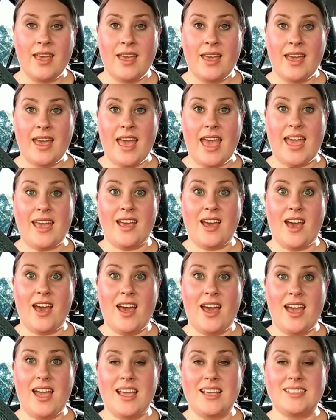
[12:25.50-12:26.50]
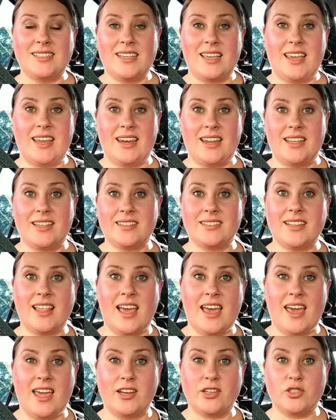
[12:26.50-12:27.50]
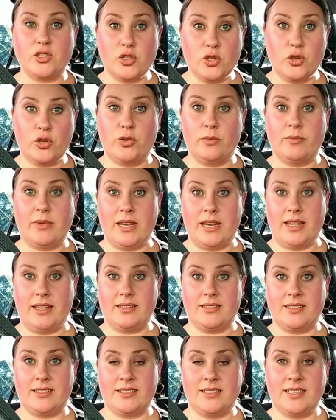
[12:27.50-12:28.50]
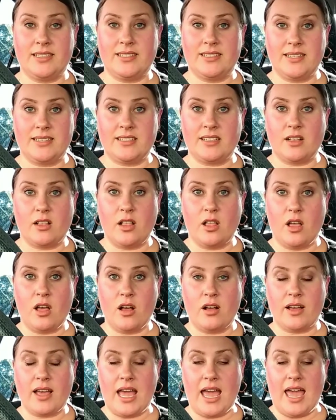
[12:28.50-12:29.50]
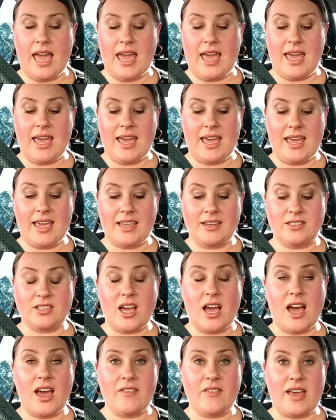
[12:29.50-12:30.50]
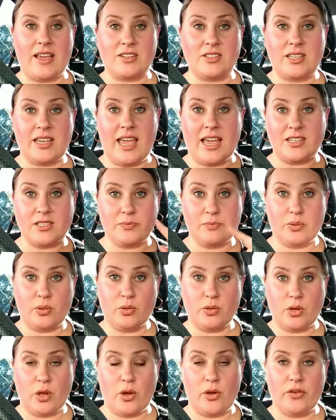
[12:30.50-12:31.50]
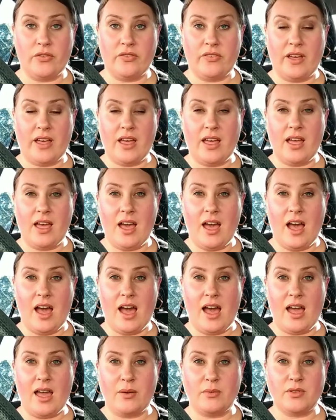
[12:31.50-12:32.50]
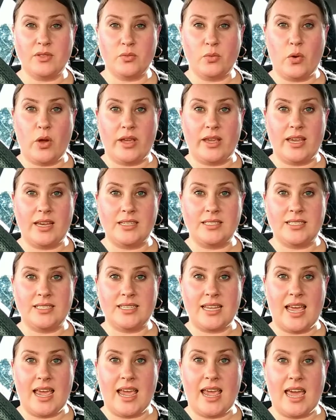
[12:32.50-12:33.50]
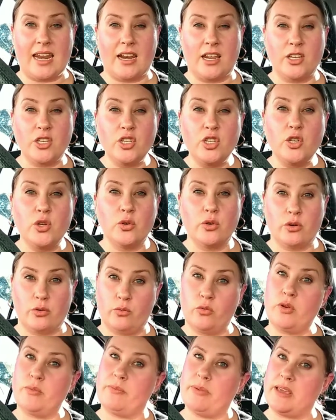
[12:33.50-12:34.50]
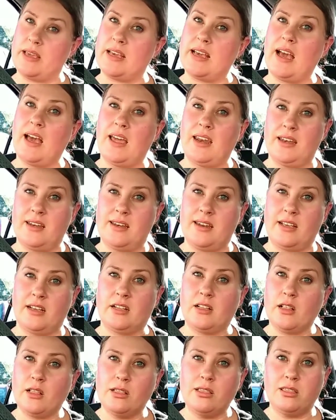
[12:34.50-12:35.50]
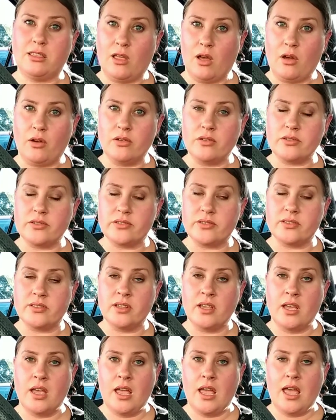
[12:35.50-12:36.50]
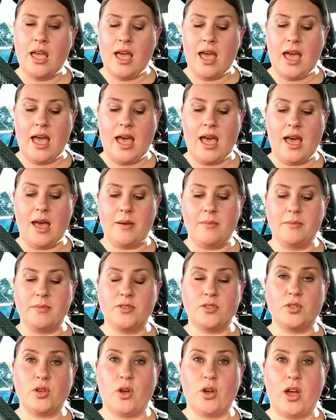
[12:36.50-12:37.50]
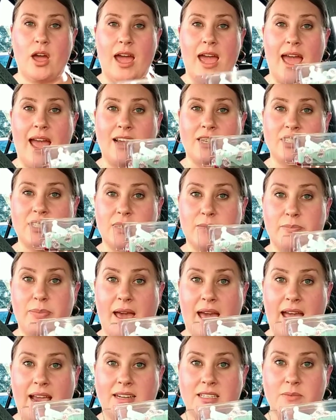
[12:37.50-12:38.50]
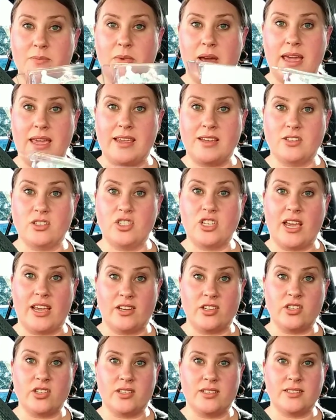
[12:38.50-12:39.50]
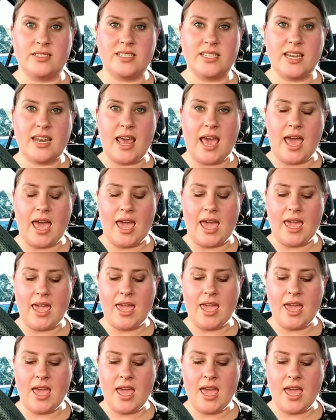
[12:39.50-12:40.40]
Hey guys, it is like 2 minutes to 6 o'clock and I've actually had to pull over. I was working today and I knew it would be cutting it close, so I actually packed my injection today,